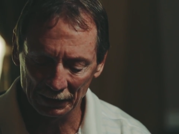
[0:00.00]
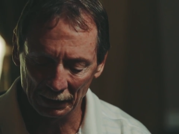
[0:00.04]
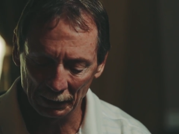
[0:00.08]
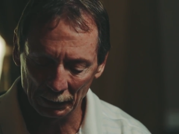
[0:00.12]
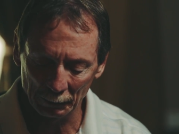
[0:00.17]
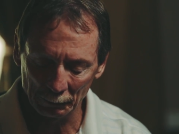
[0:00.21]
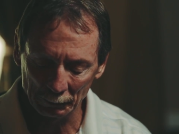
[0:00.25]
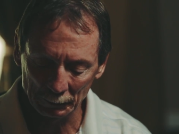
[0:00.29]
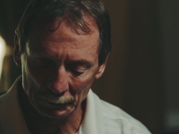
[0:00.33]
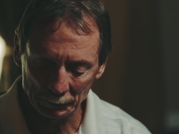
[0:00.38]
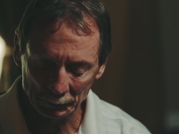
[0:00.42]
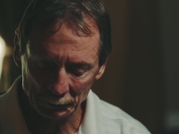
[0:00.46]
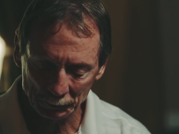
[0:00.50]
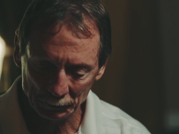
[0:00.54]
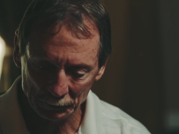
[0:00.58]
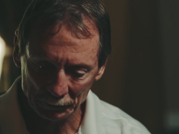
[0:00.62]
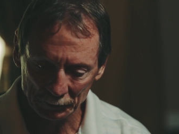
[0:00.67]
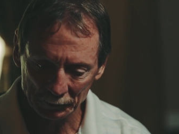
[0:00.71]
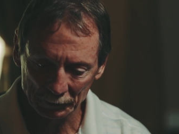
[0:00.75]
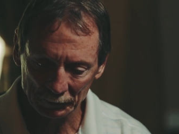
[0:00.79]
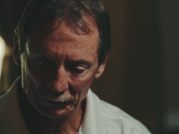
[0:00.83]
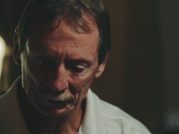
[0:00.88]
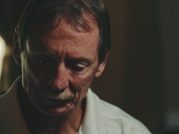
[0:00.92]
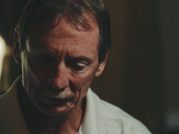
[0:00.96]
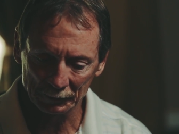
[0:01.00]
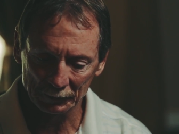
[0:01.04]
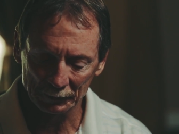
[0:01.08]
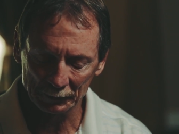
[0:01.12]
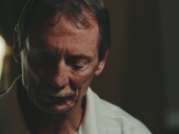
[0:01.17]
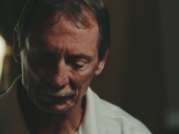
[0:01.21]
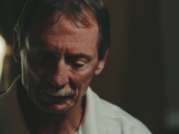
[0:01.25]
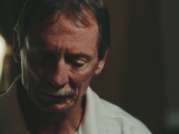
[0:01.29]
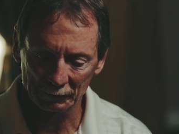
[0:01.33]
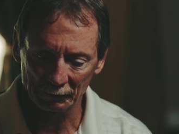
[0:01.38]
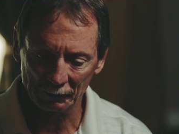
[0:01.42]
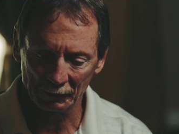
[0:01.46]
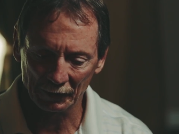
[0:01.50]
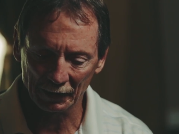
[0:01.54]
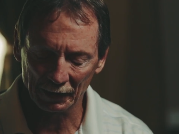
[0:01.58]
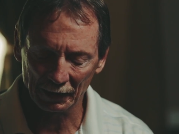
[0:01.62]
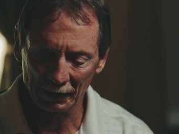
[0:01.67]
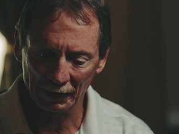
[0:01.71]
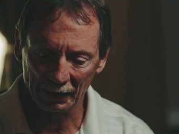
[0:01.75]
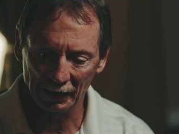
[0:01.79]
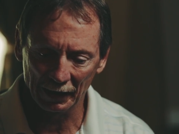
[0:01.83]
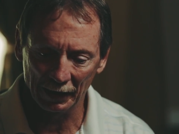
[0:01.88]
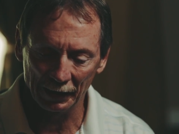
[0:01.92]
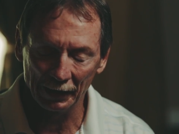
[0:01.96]
Um,
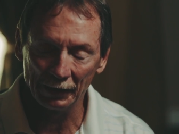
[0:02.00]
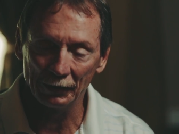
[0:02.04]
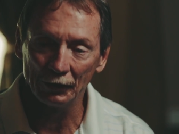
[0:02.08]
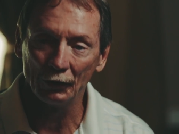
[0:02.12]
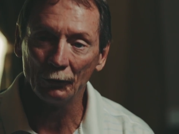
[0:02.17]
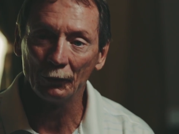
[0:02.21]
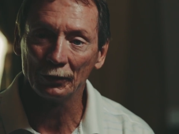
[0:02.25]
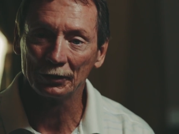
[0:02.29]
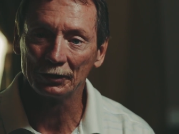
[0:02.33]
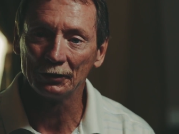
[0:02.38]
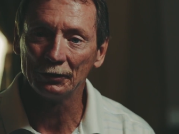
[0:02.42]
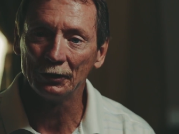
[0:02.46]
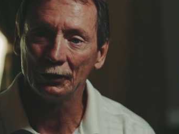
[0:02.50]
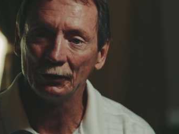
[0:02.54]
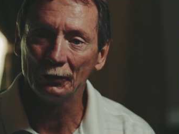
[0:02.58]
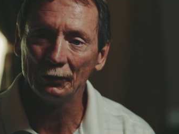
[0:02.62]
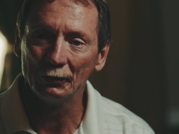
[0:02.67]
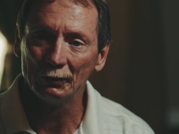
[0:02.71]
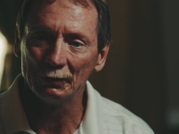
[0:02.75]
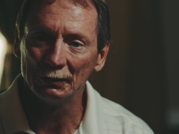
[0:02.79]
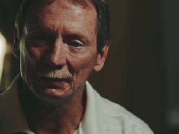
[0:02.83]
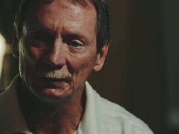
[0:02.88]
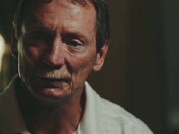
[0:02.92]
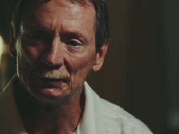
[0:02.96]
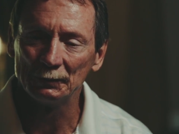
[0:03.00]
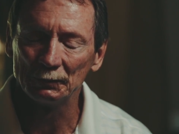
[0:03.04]
I didn't know what to do.